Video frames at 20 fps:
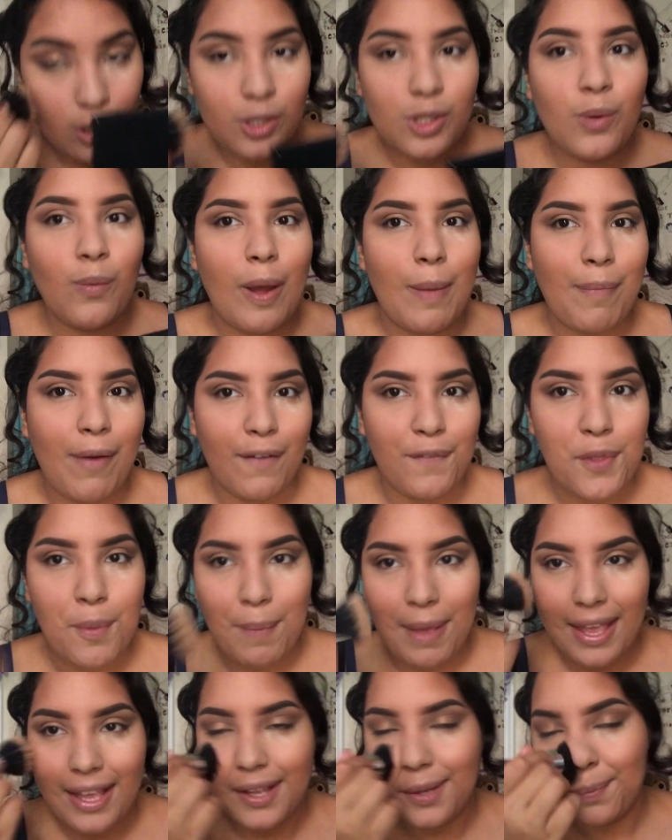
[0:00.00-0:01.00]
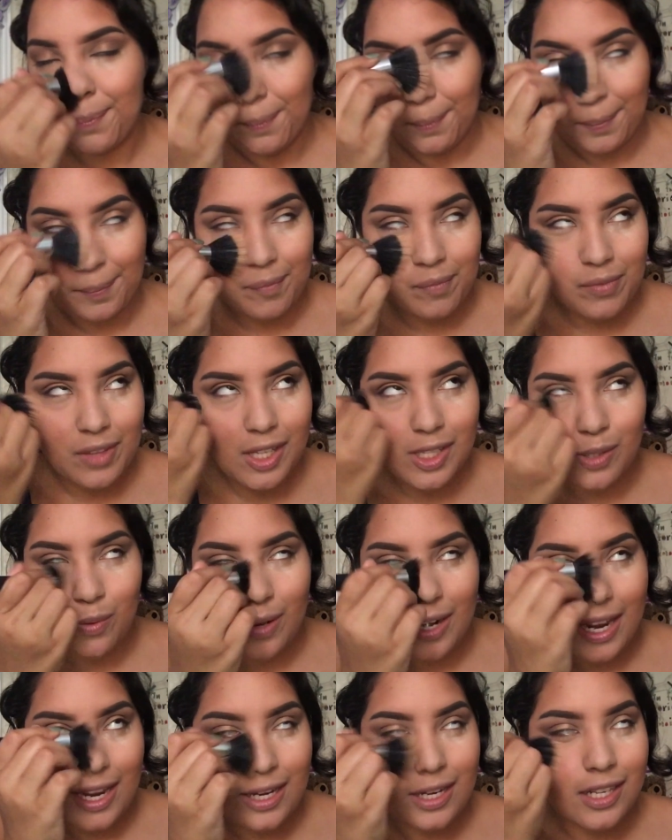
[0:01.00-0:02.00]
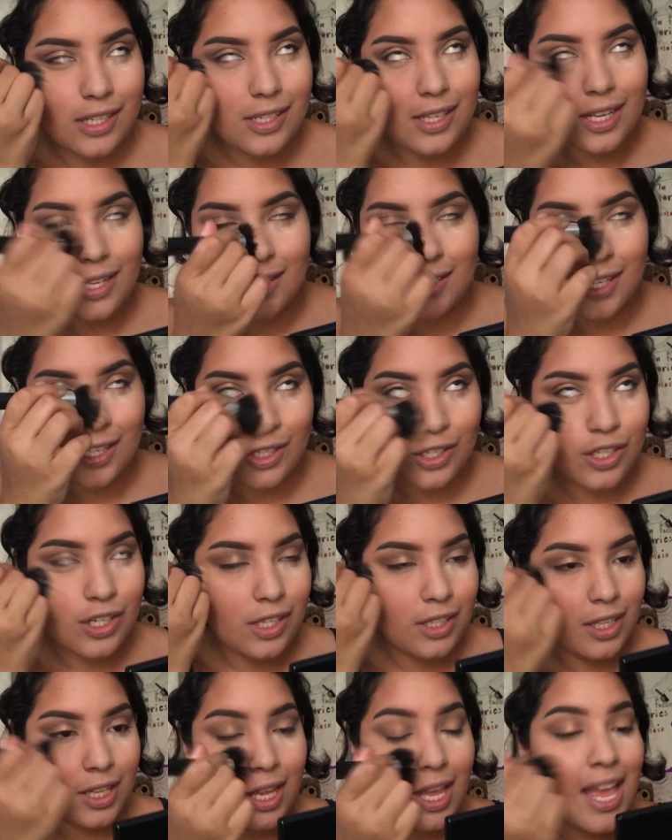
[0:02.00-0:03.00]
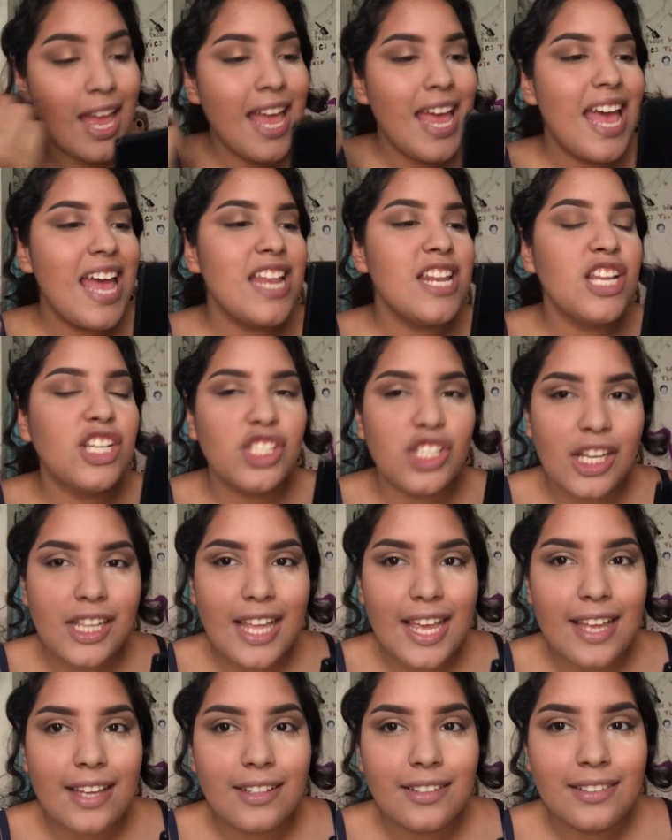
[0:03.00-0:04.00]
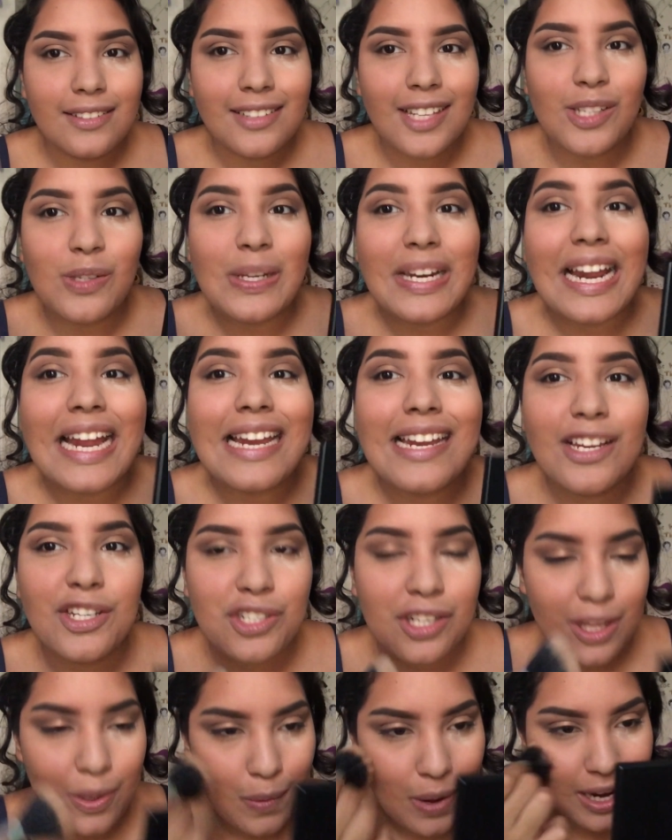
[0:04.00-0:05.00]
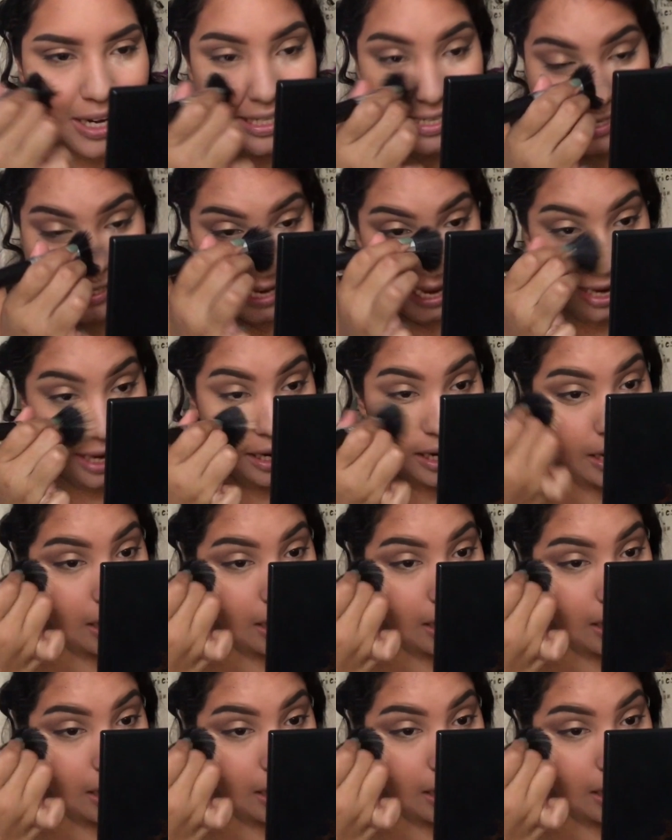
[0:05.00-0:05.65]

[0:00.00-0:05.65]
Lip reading: To wipe off the bake. That's what I initially wanted to say.